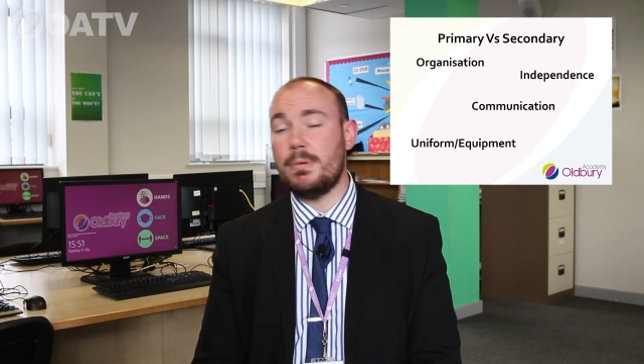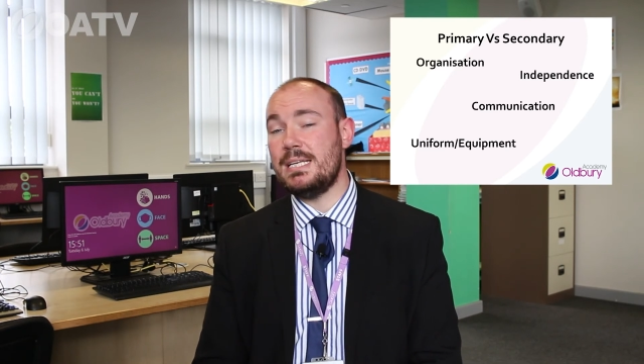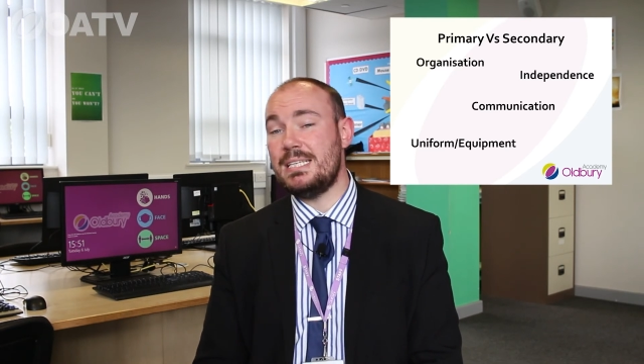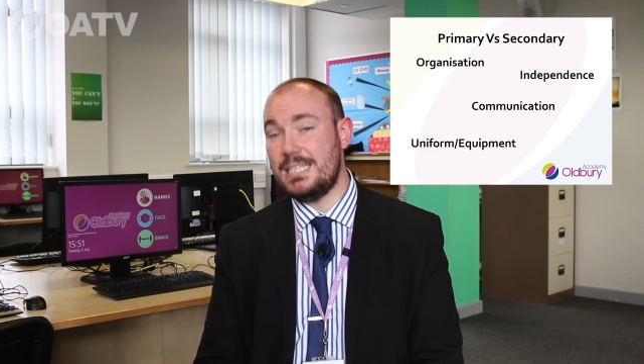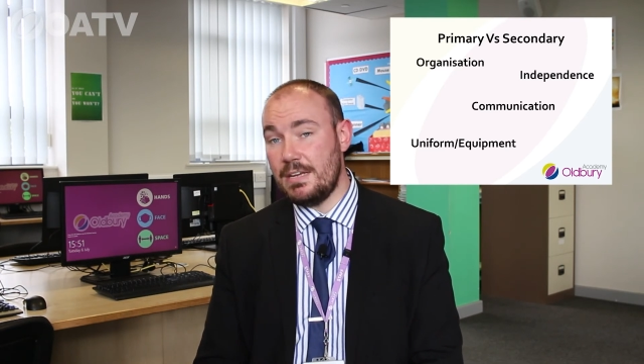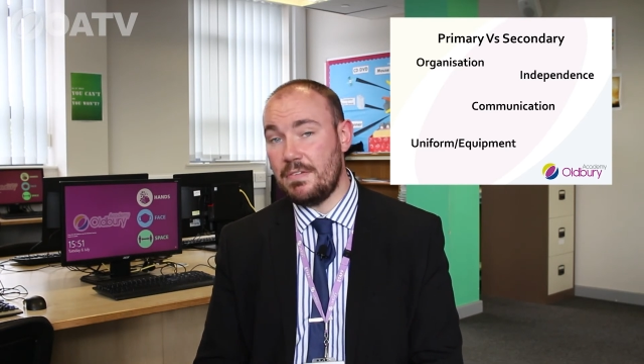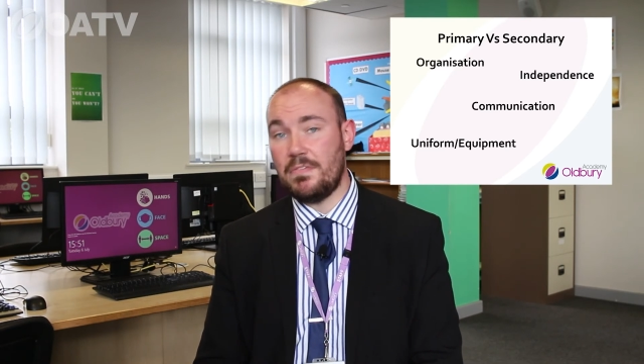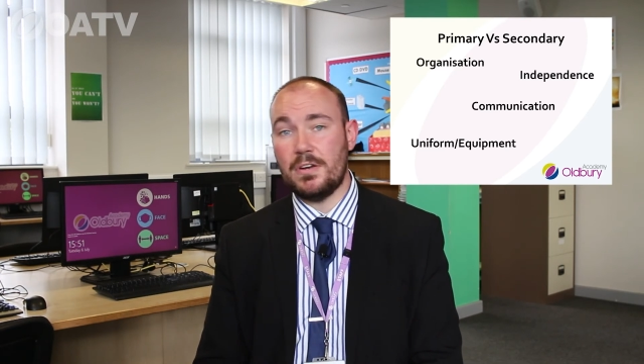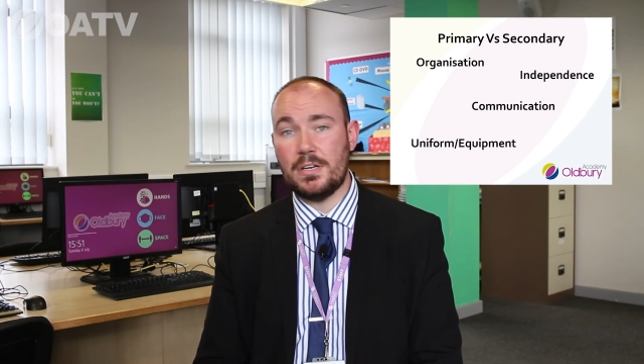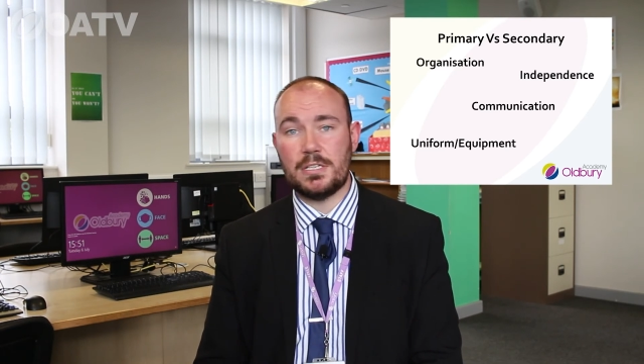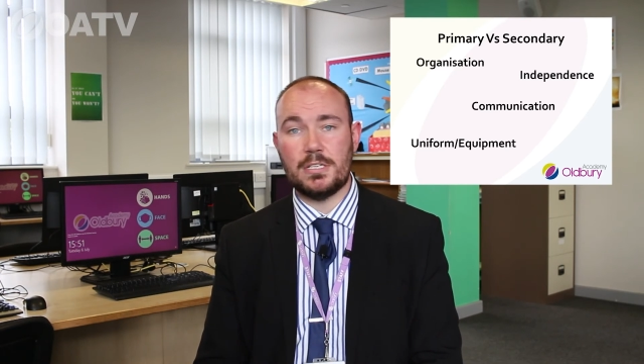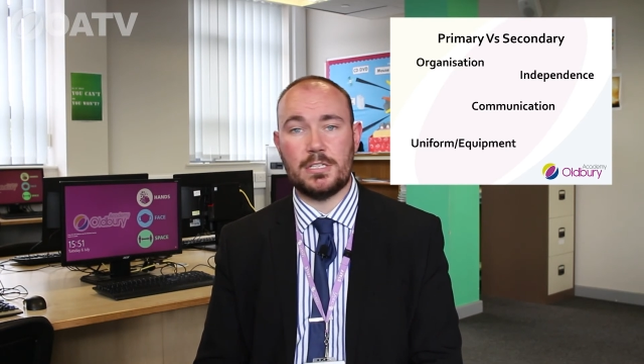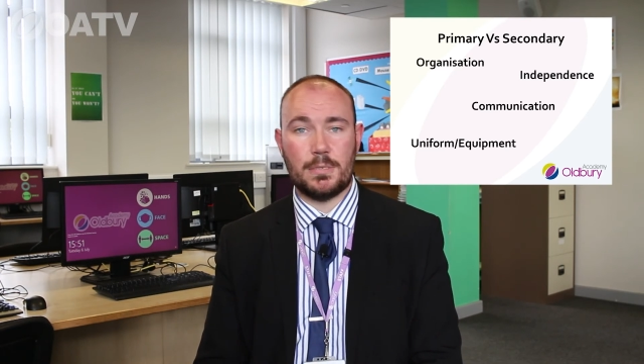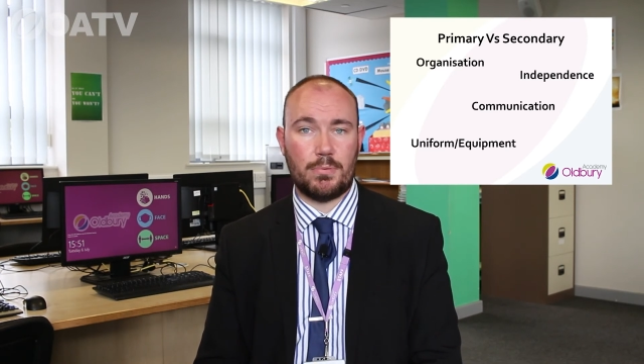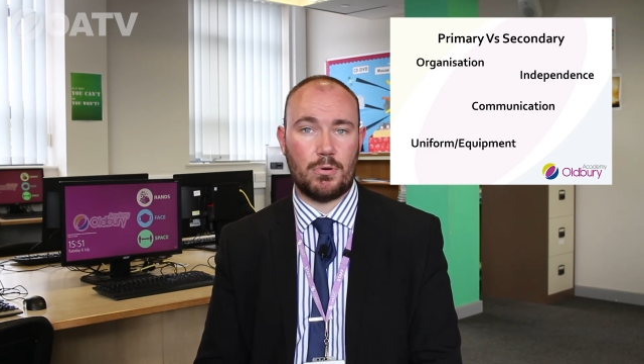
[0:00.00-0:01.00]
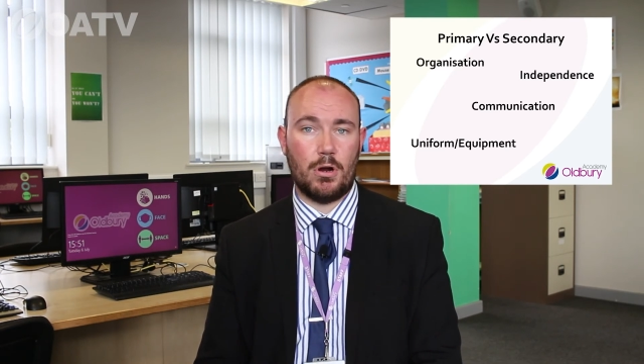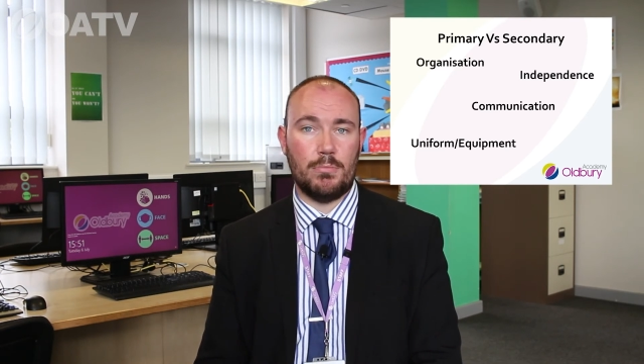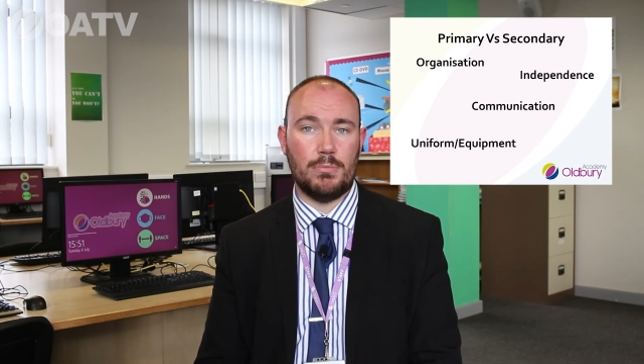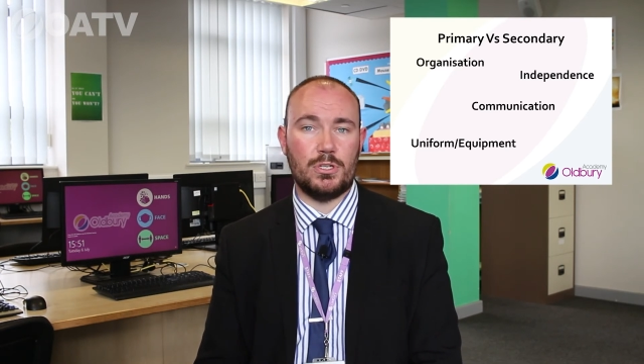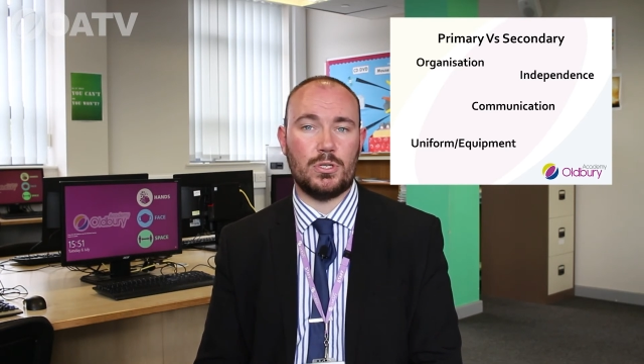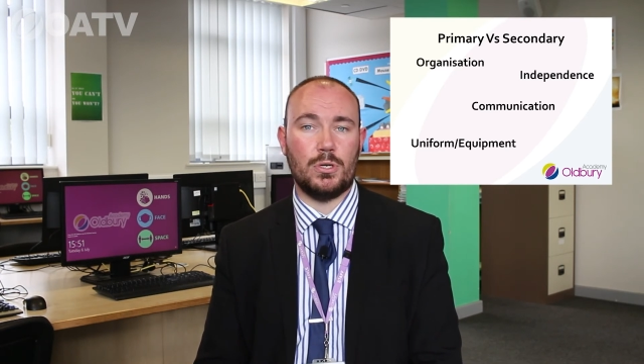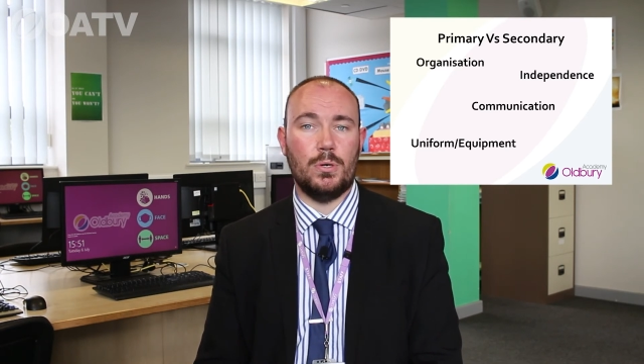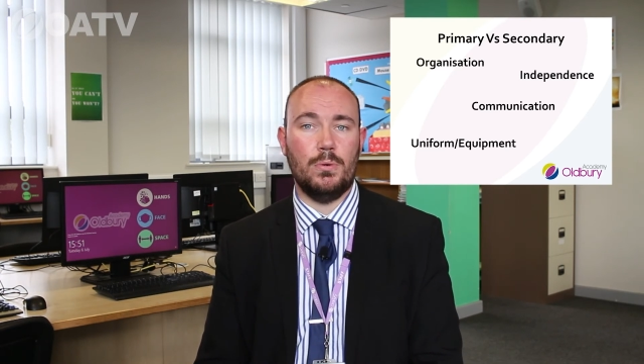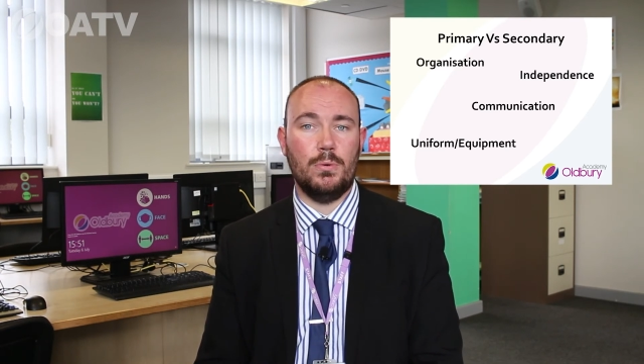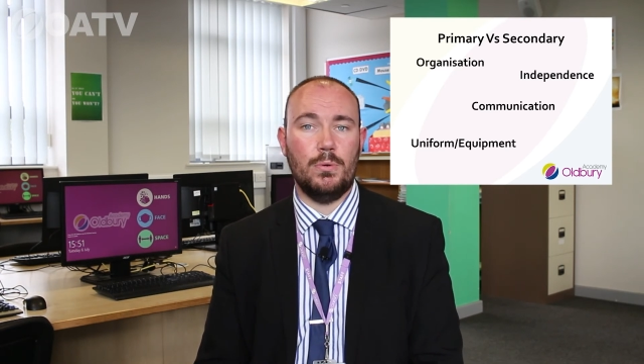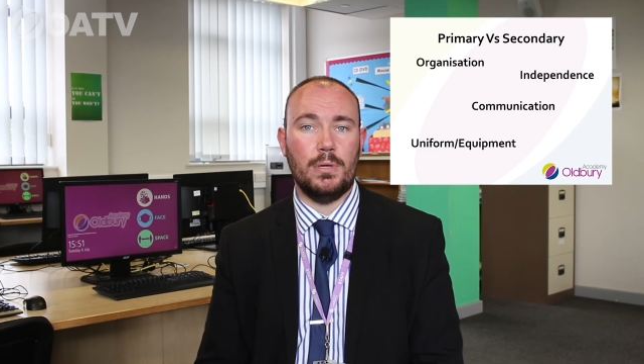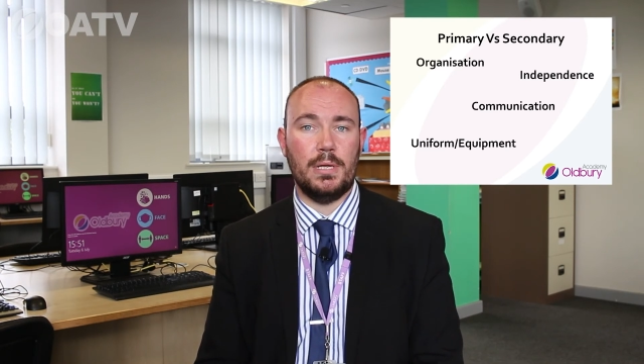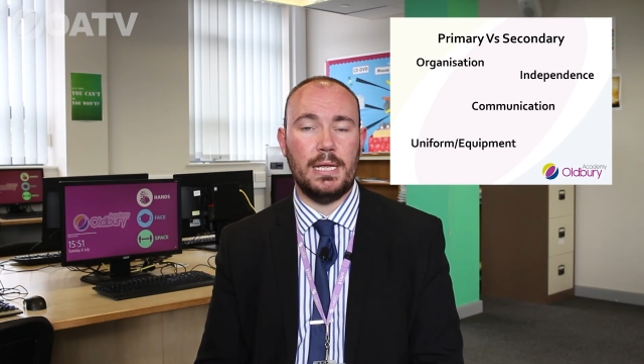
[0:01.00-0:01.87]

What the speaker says: different to primary school